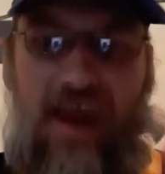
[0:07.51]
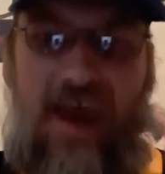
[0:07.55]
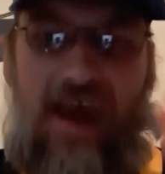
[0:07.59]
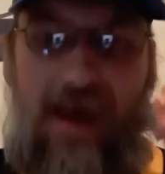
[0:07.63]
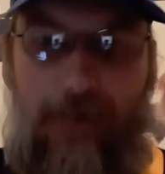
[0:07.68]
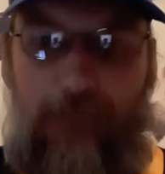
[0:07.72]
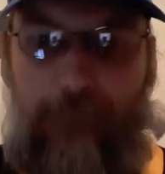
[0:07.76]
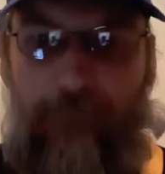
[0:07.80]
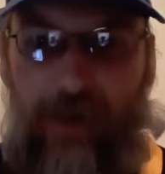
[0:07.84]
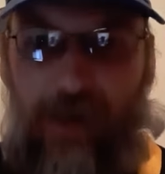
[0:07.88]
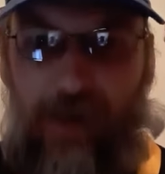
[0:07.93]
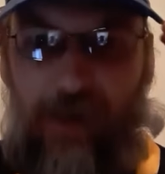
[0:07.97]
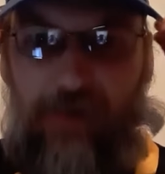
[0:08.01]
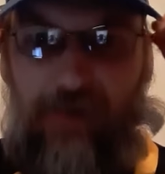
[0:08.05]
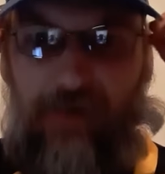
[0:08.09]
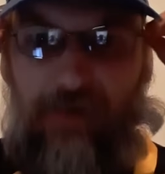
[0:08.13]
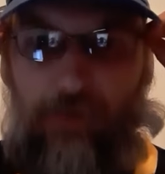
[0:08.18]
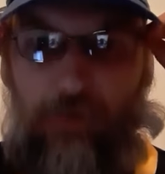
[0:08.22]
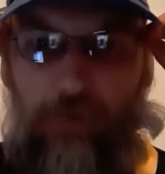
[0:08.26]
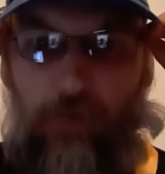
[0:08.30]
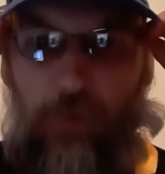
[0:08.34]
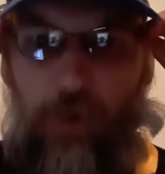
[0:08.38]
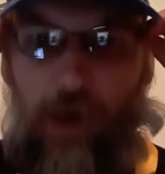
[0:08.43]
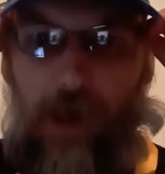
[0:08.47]
at
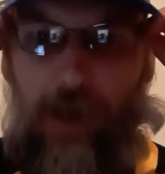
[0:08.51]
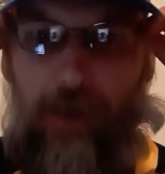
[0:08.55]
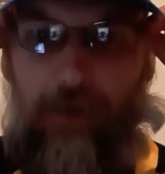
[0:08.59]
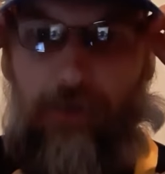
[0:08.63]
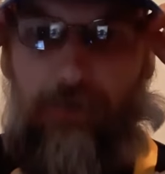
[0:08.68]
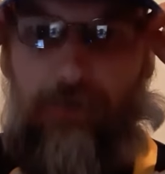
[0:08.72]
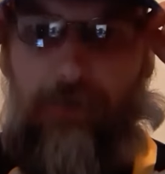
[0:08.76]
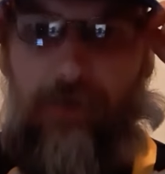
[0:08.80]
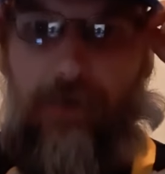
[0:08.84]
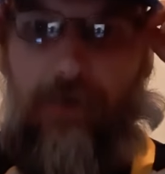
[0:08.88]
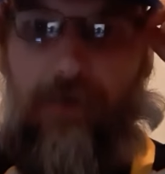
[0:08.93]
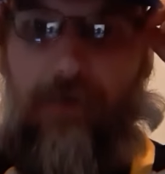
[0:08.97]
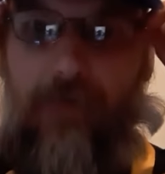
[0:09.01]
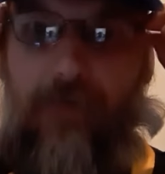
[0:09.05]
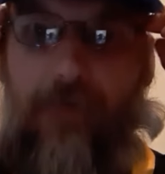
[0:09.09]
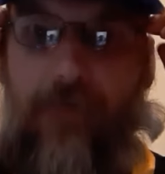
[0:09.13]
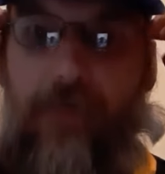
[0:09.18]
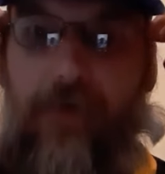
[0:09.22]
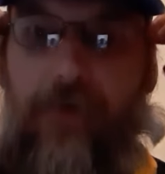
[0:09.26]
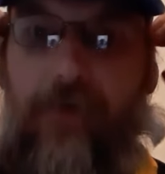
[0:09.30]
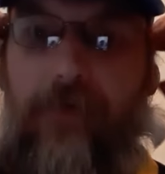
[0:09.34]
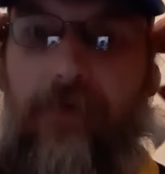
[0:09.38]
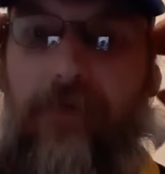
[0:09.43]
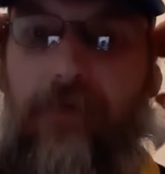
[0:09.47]
Minnesota Wild
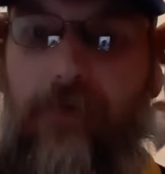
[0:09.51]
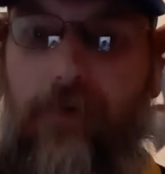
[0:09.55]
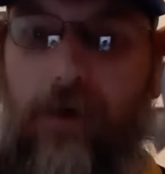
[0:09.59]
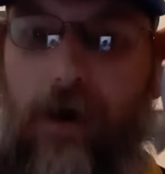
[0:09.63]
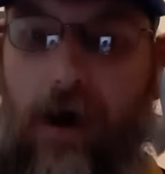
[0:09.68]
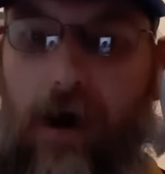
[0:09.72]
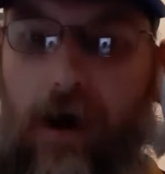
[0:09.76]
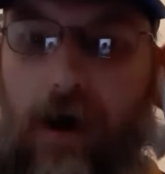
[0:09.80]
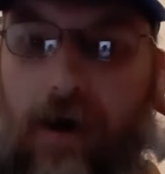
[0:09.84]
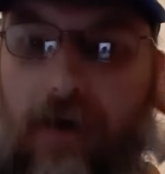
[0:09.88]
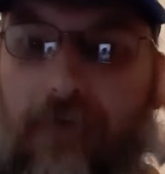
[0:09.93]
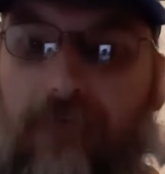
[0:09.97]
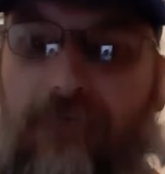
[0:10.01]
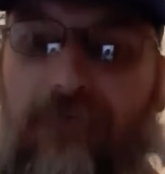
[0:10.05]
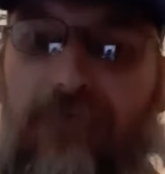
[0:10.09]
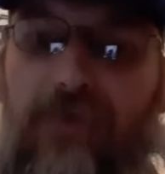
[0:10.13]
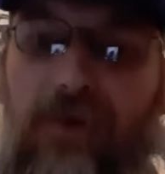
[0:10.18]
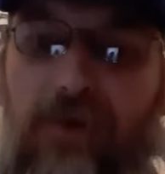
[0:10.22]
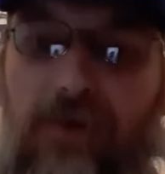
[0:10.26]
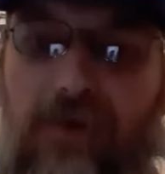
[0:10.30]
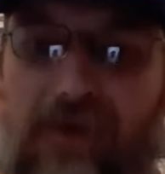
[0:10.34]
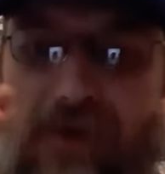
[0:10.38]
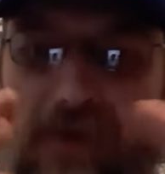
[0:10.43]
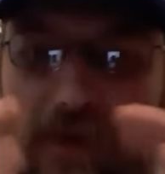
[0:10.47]

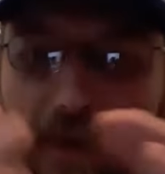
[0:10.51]
first